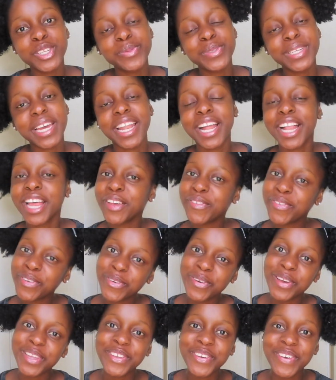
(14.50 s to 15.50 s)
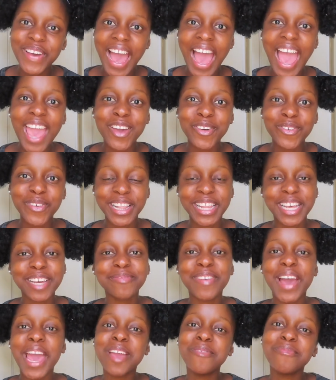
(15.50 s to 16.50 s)
channel. If you are new, hi,
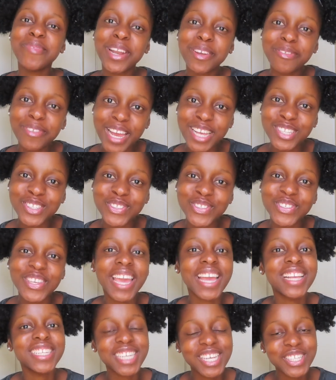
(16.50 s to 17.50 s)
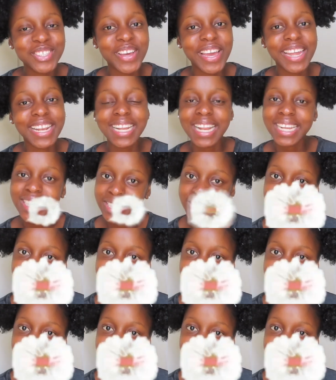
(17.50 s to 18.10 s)
welcome. I am Butterfly Susu, so you can just go ahead and click the